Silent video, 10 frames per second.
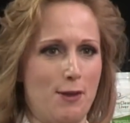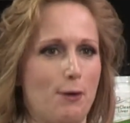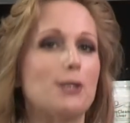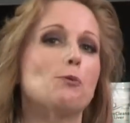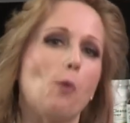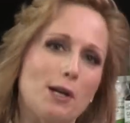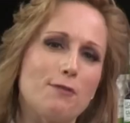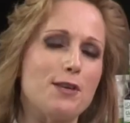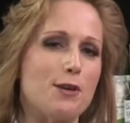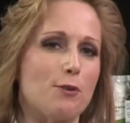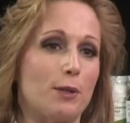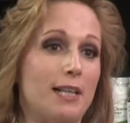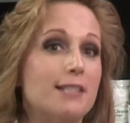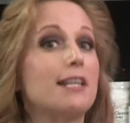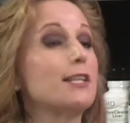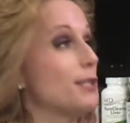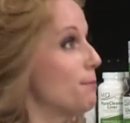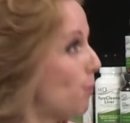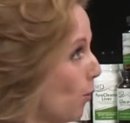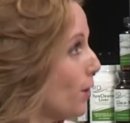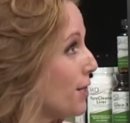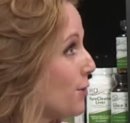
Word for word: in there. It's one of the ingredients, and it's an important